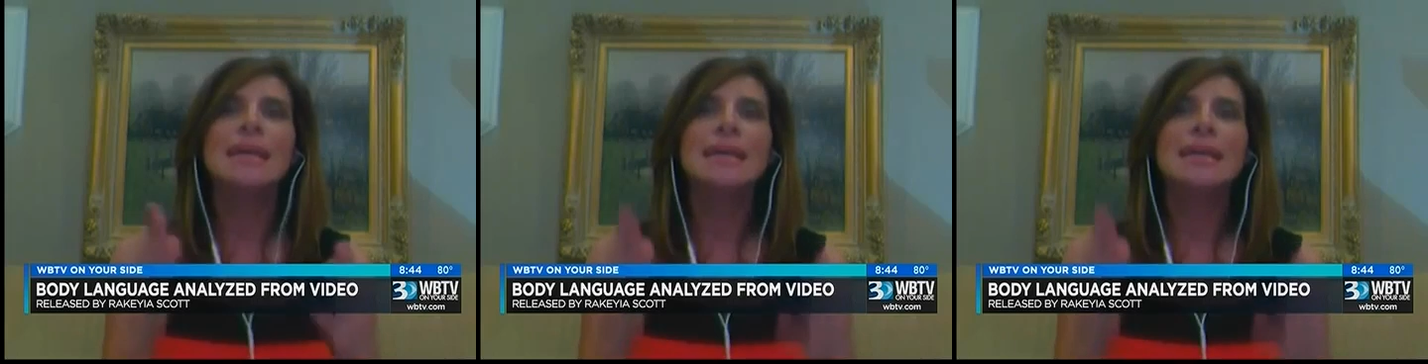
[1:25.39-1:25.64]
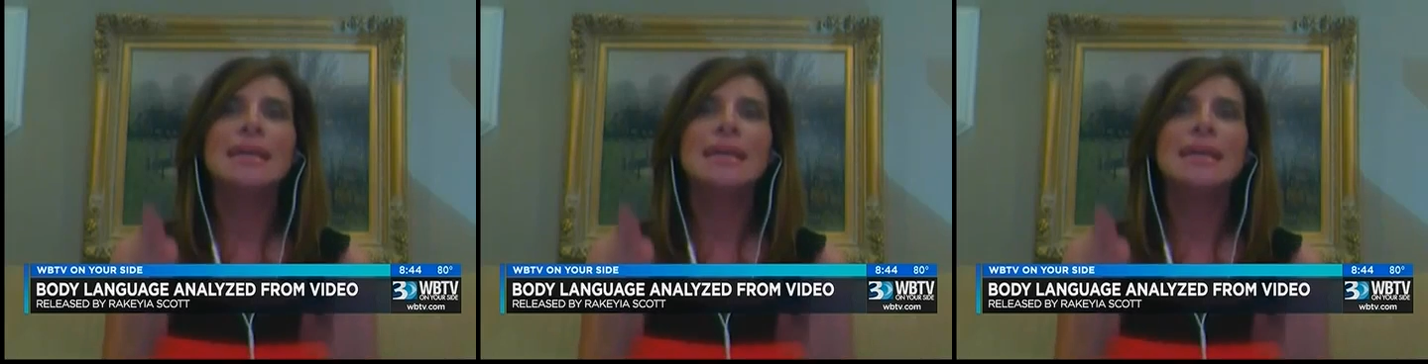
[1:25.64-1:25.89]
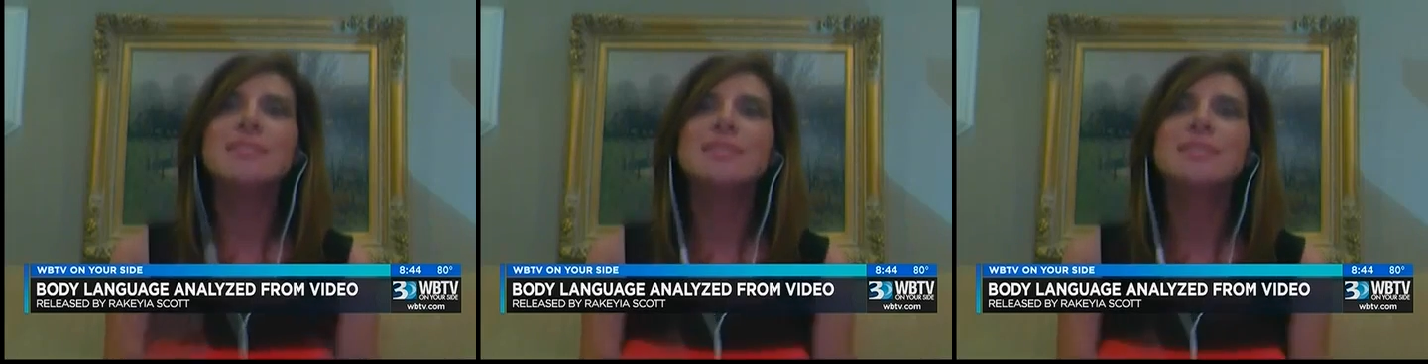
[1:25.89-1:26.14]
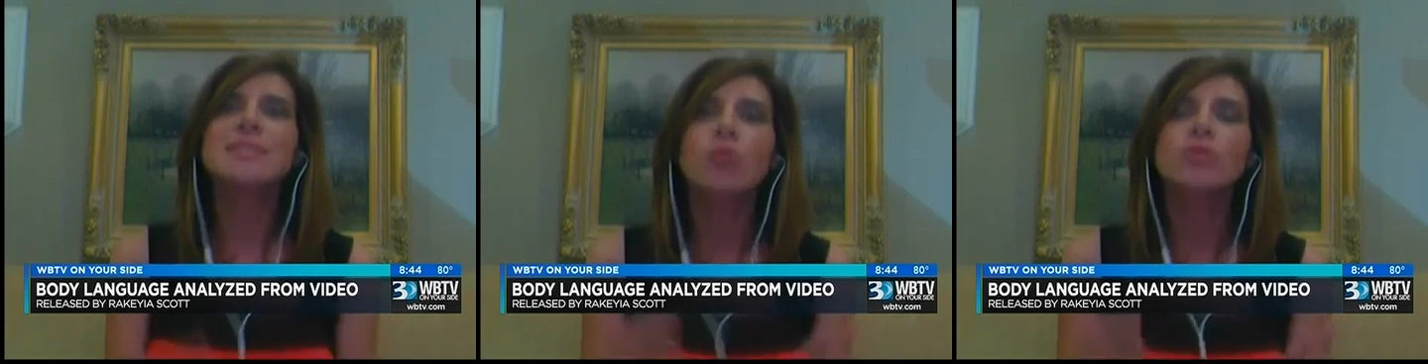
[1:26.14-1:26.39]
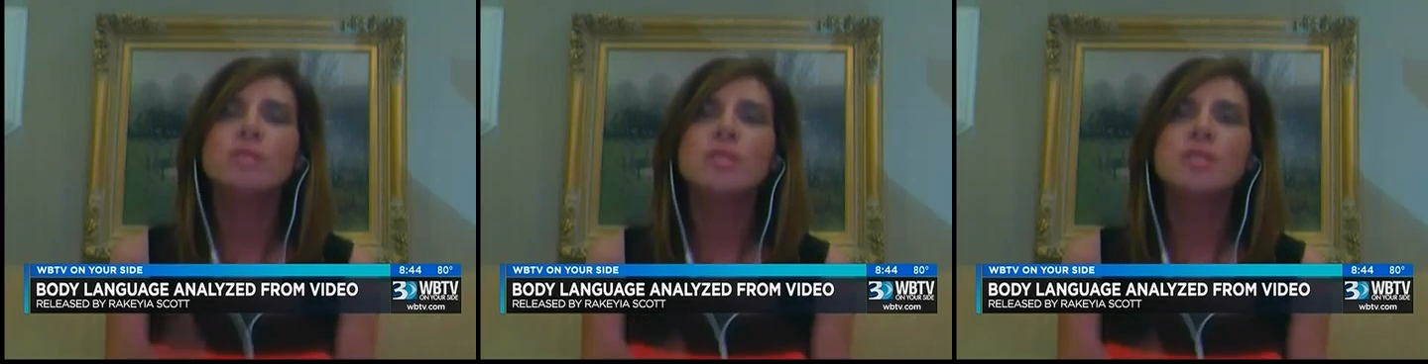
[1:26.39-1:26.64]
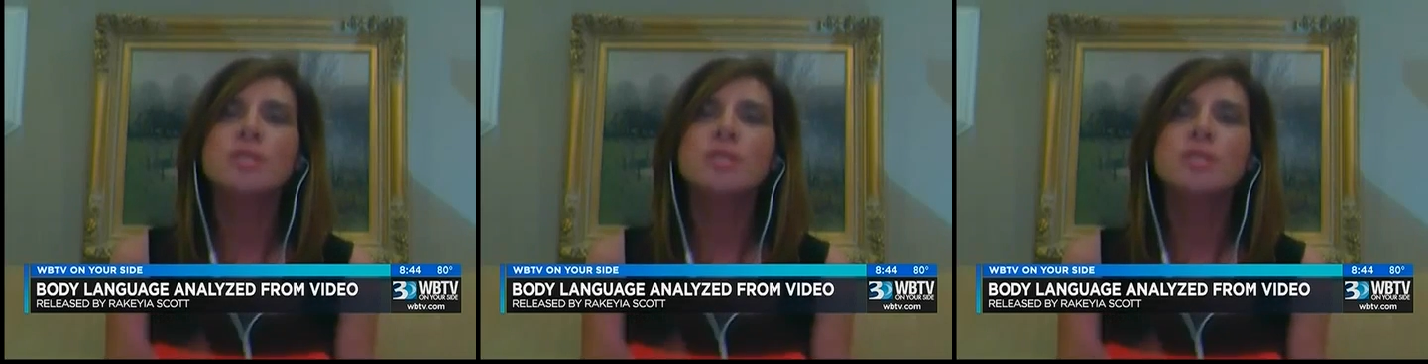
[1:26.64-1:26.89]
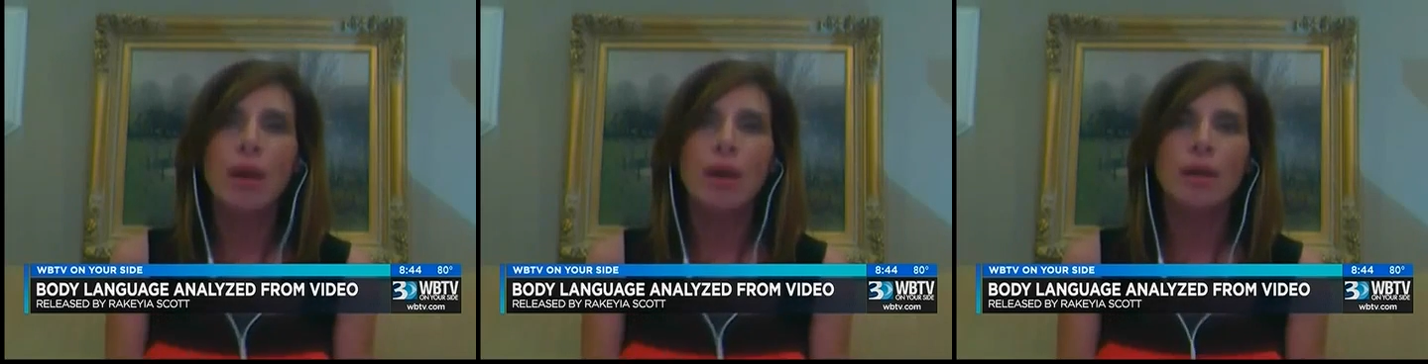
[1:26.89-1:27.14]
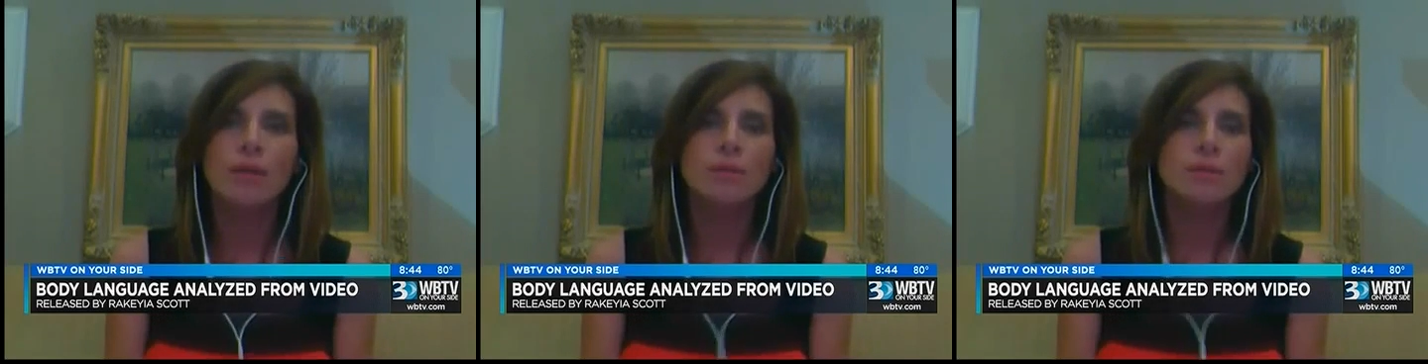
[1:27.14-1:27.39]
Keith did not
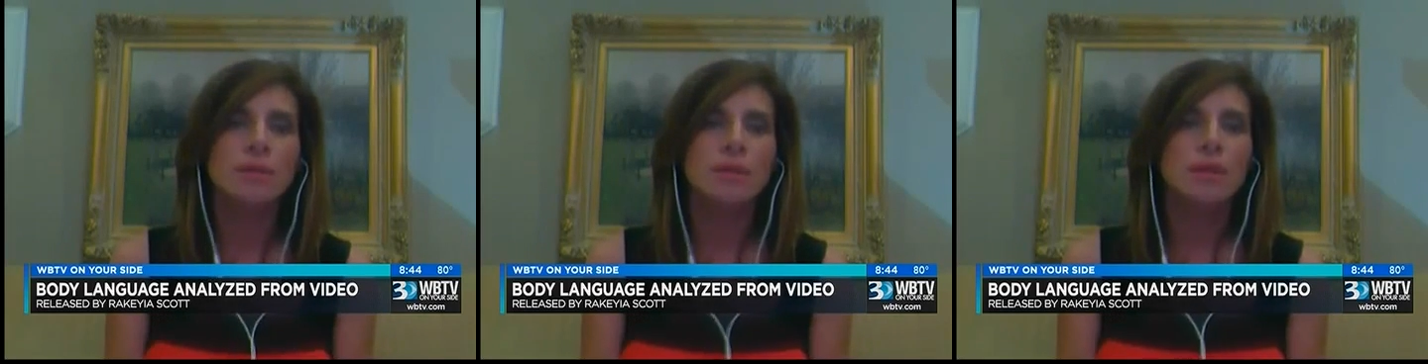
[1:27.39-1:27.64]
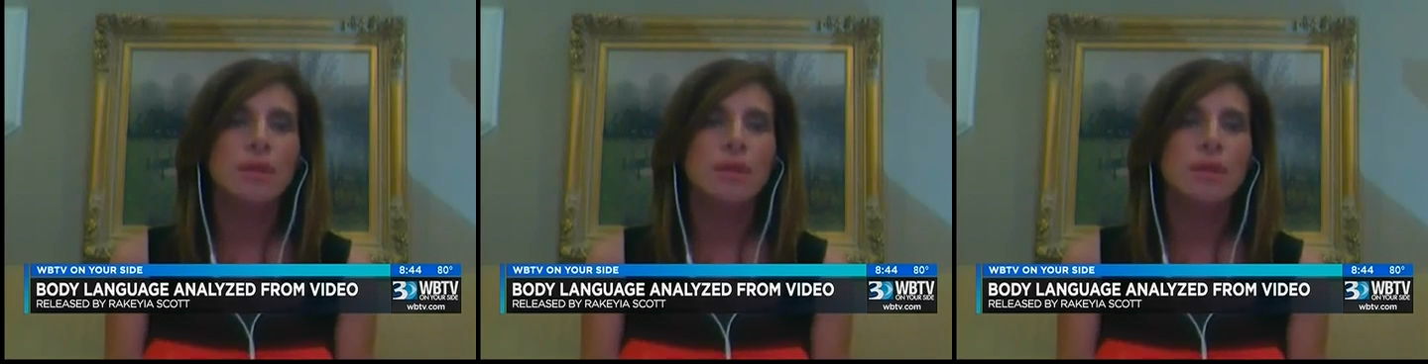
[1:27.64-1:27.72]
respond